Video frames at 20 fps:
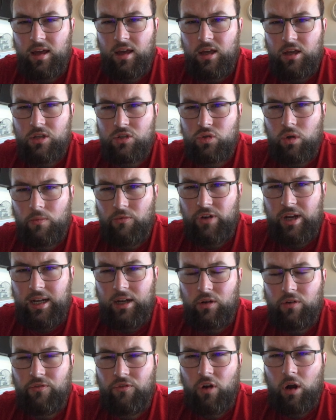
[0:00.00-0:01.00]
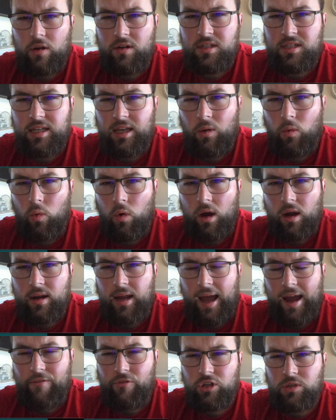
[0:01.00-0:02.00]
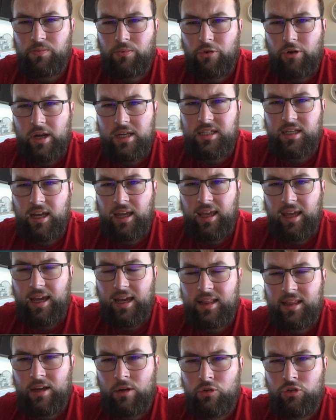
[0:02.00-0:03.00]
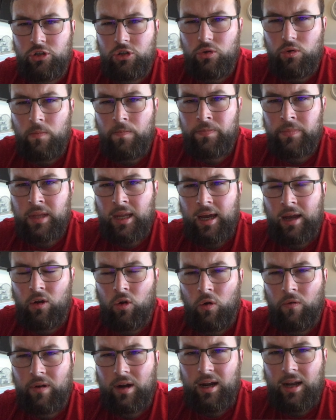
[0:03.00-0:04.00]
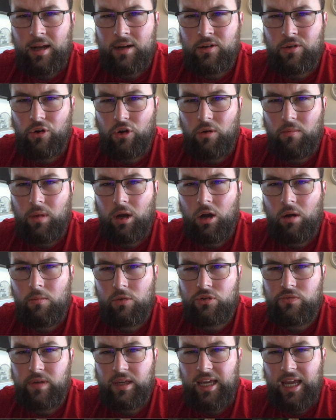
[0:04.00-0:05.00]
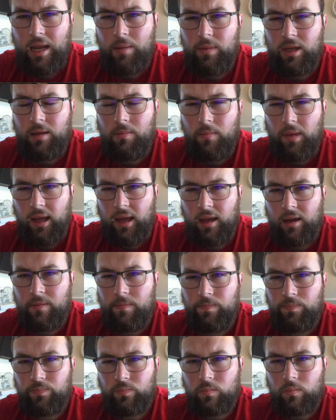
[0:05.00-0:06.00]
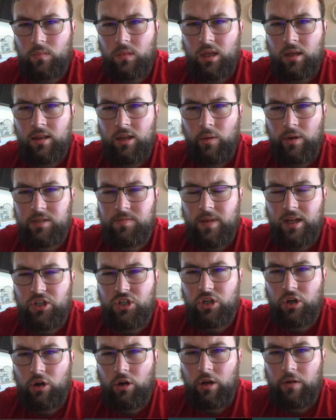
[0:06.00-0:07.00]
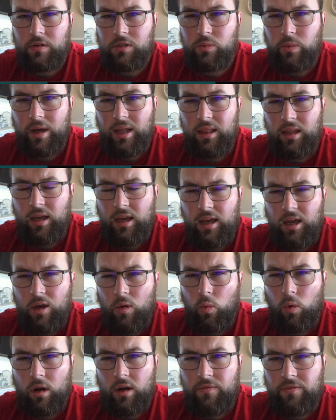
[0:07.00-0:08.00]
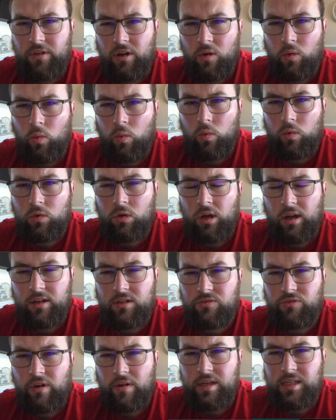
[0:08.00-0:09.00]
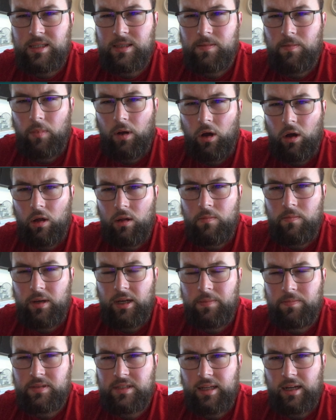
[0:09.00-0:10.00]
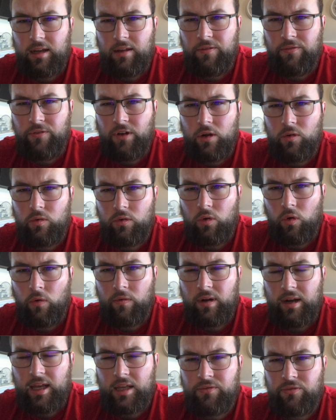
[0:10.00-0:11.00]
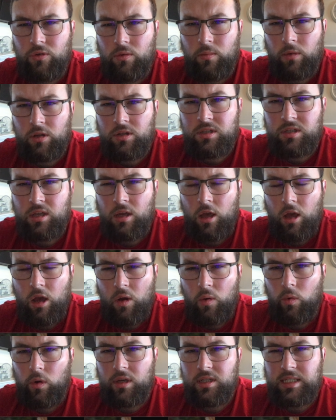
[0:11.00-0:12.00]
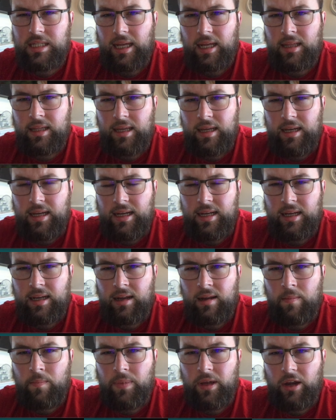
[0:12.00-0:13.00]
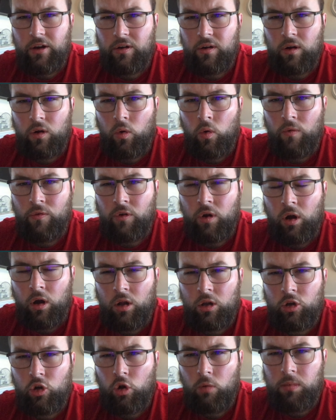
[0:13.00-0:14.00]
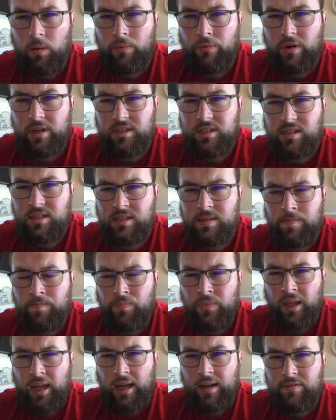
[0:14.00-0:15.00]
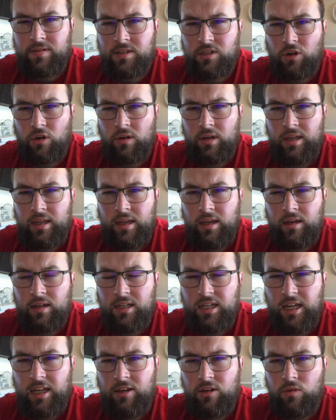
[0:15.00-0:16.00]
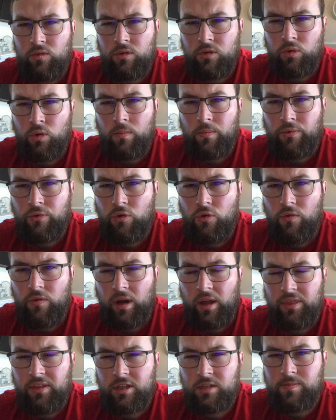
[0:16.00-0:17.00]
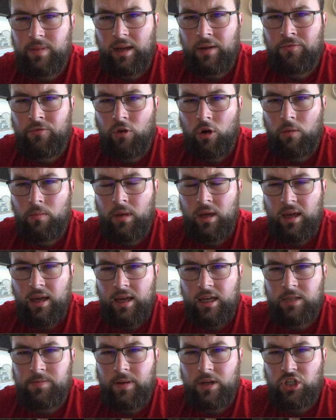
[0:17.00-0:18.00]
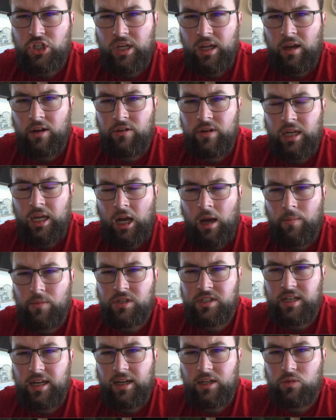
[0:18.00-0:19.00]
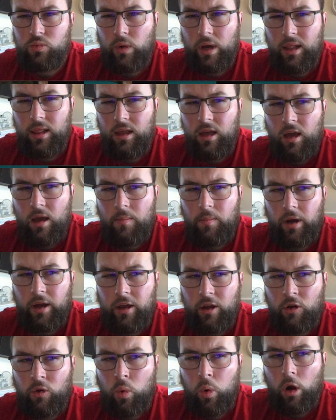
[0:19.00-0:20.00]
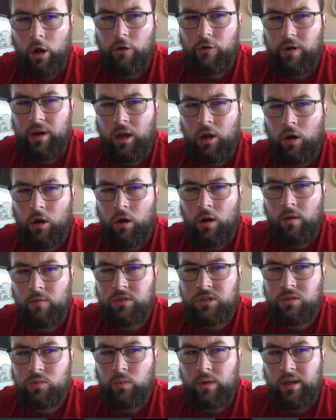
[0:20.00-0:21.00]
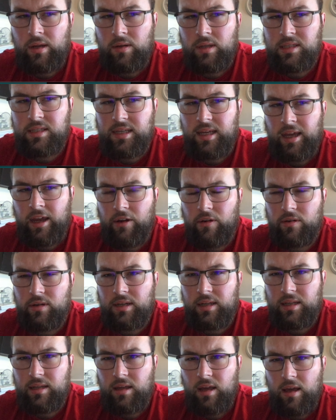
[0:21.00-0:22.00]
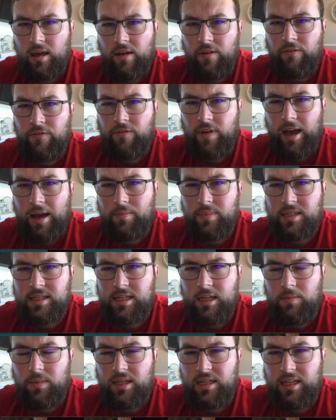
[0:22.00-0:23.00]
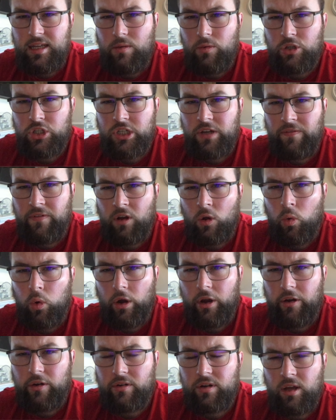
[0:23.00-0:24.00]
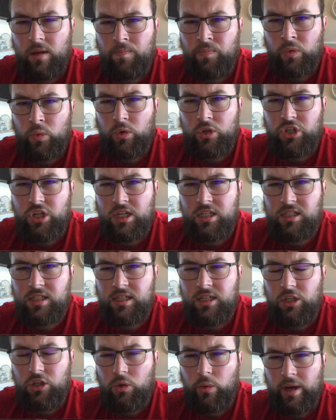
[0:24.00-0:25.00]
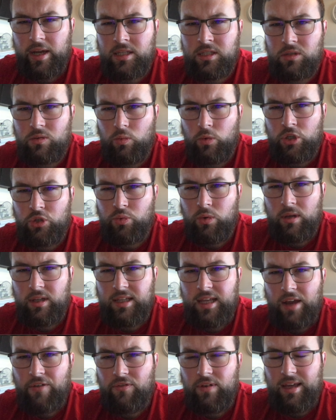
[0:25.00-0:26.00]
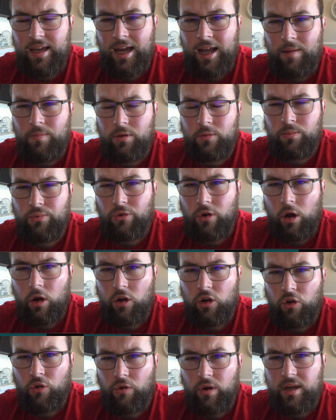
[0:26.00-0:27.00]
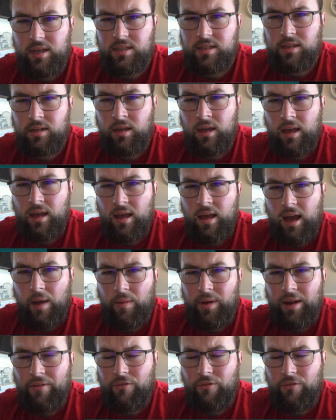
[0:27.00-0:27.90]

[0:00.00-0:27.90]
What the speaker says: So I'm really looking forward to seeing what average price I can get down to, and over the long term, how much of a gain we can make. Now, as mentioned earlier as well, one of their kind of very small blips that I found over the last few months was that they needed a bigger overall global presence, and have certainly continued to improve on this platform, especially on the e-commerce side as well, by acquiring, we can see here, the Fab CBD, which they've acquired, which is in the US, which will definitely help broaden the horizon, and we'll have a